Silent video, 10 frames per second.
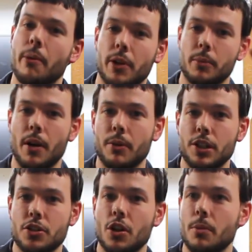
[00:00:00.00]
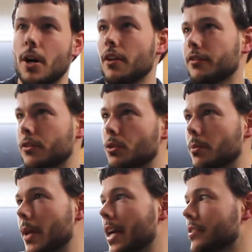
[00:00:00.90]
I want to show them off through
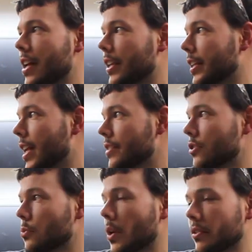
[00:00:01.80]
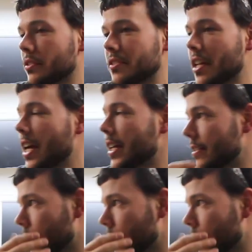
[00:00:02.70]
the back side of the case as well as the side.